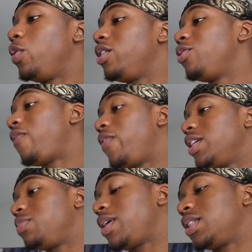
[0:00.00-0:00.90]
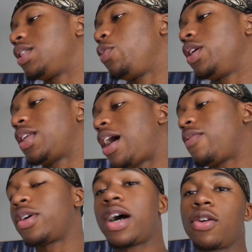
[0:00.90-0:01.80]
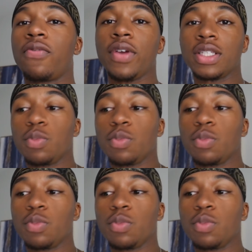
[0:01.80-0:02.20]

We could do a face mask thing. We can get the avocado face.